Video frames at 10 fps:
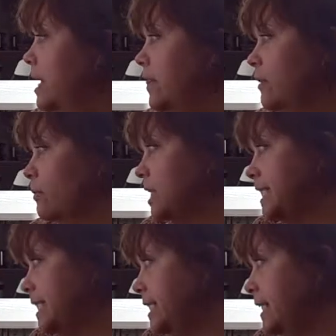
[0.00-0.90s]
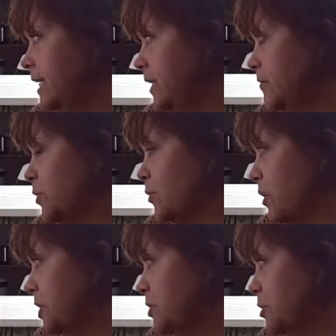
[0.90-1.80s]
The rusty leaves
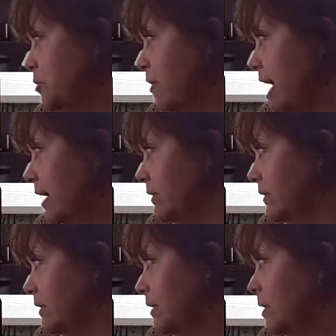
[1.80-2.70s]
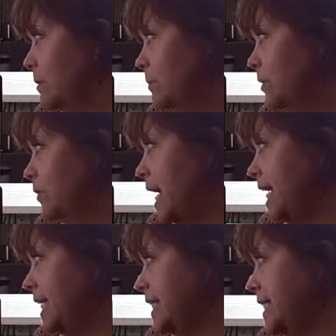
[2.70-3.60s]
crunch and crackle. Blue
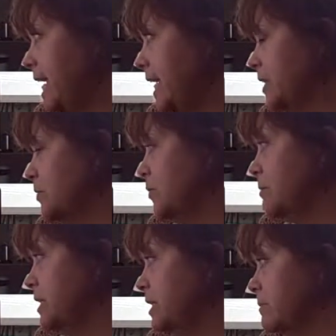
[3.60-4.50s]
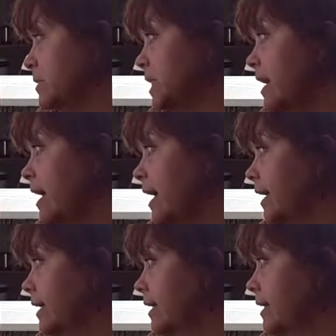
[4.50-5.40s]
haze hangs from the dim sky.
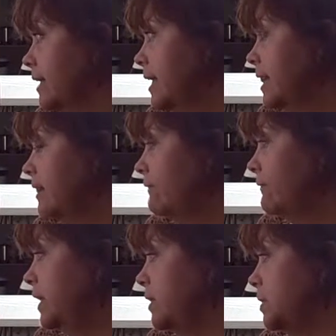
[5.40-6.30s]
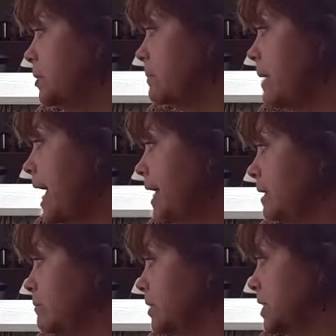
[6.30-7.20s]
The fields are
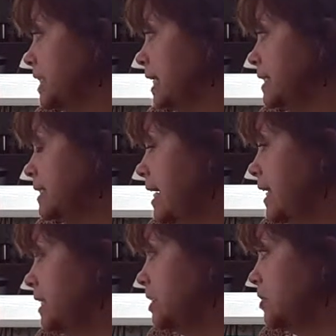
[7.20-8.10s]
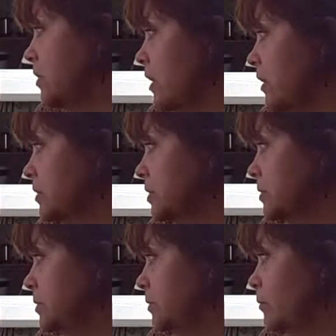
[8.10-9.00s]
matted with sun-tanned stalks.
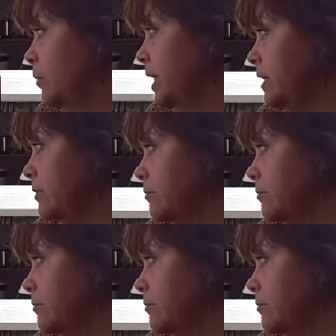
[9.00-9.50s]
wind